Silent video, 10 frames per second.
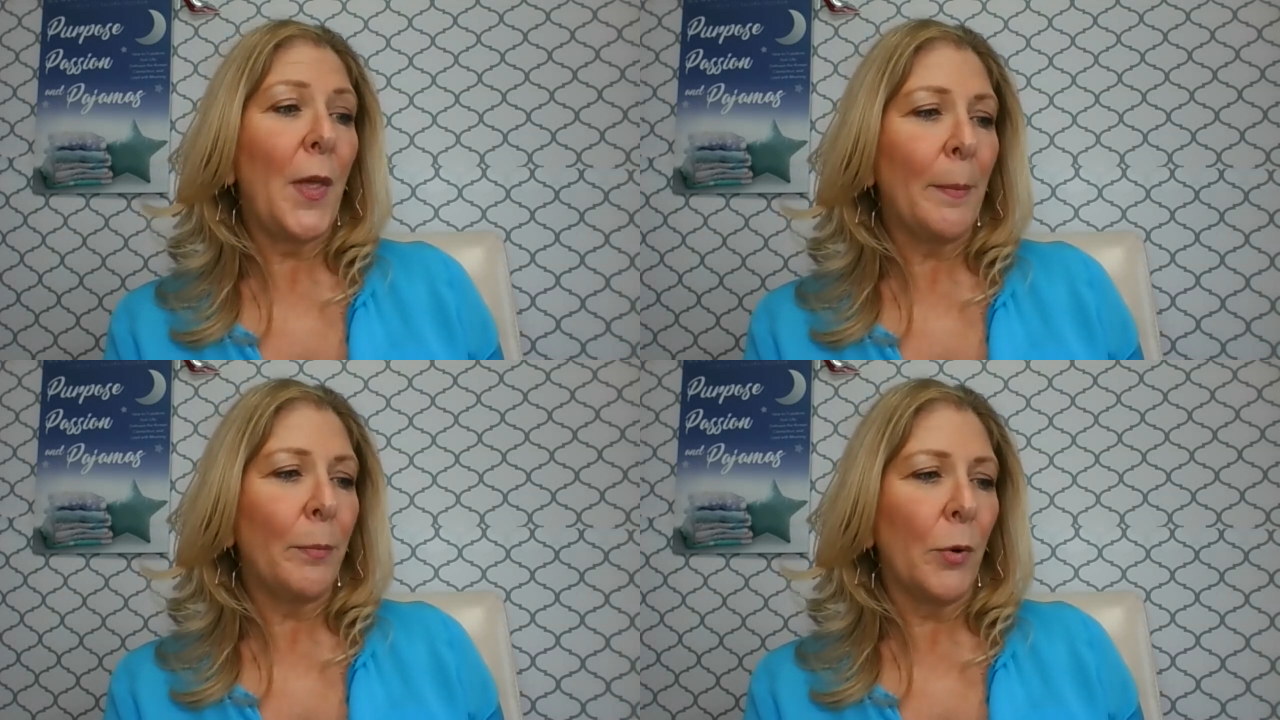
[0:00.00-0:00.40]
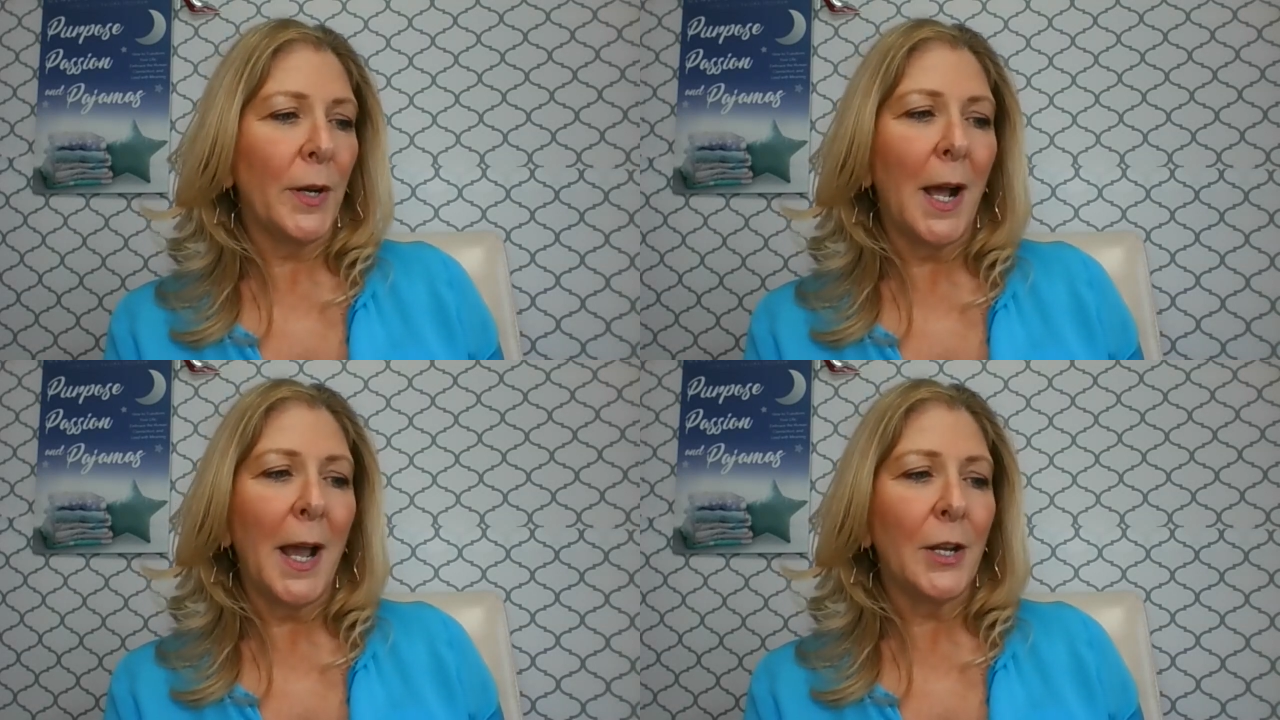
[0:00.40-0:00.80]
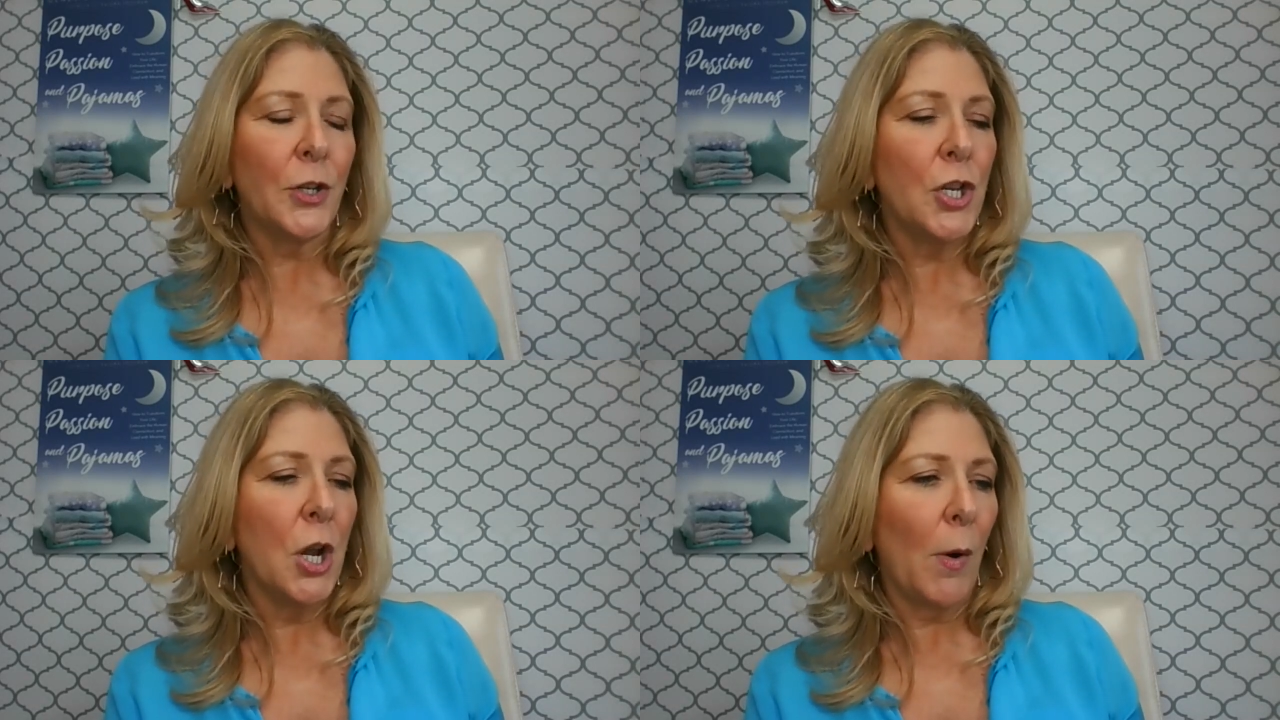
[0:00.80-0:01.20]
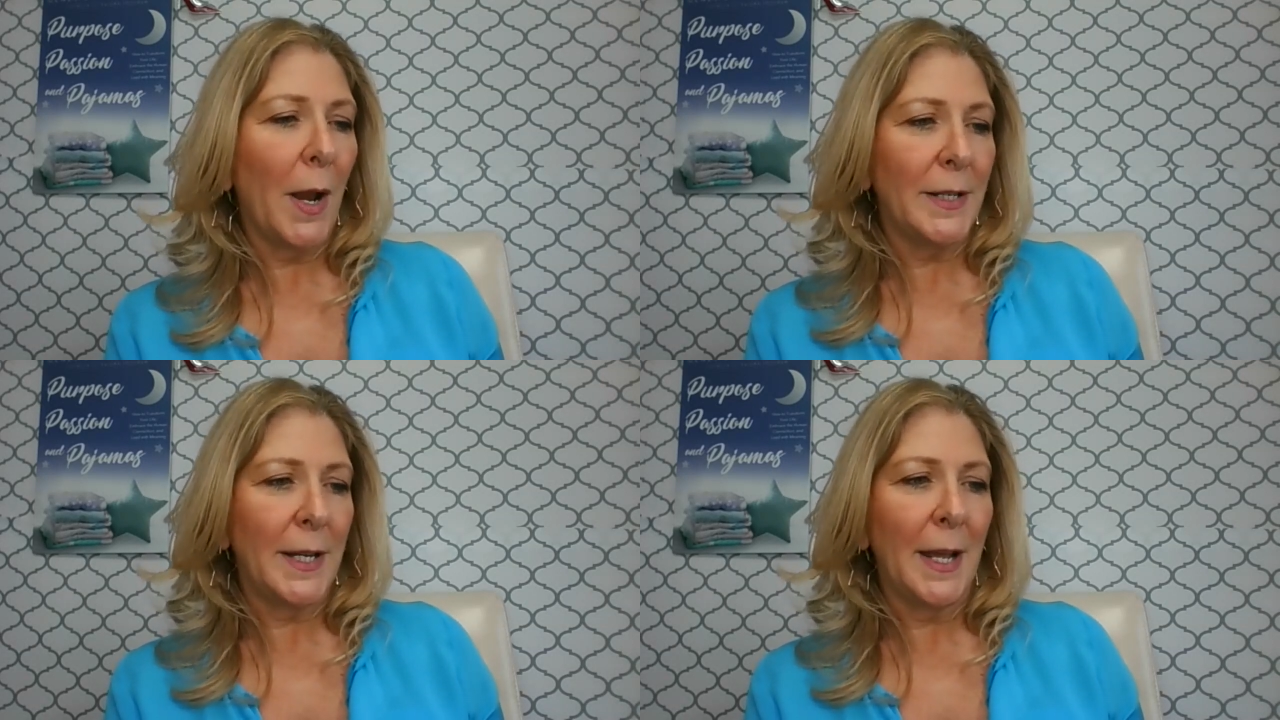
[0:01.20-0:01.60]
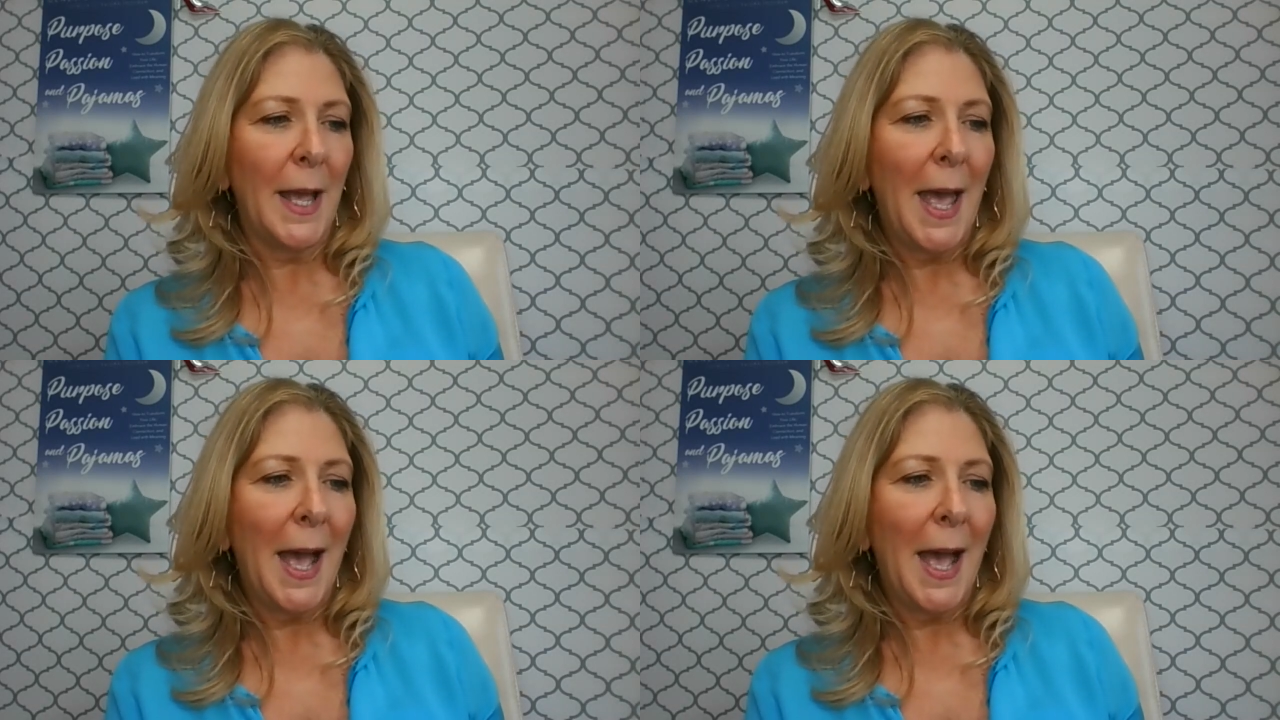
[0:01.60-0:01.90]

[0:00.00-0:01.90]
that point I had no idea